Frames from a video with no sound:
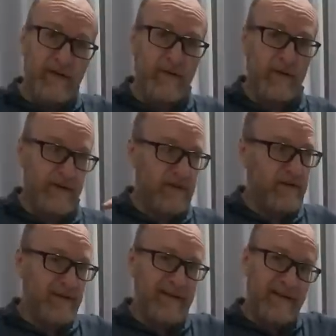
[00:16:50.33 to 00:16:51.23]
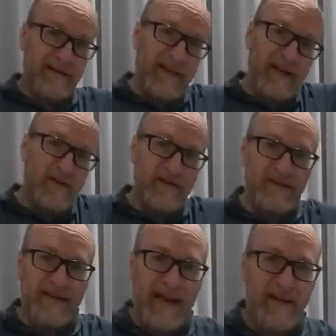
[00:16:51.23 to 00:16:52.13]
you've got these t
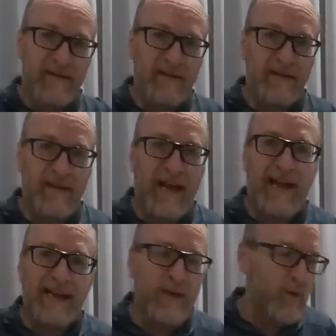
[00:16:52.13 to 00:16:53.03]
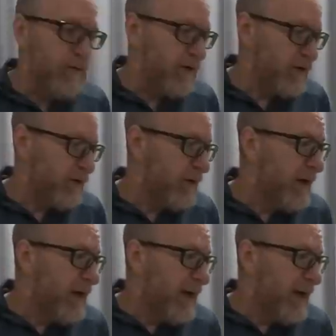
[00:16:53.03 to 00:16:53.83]
layered terraces hanging over you.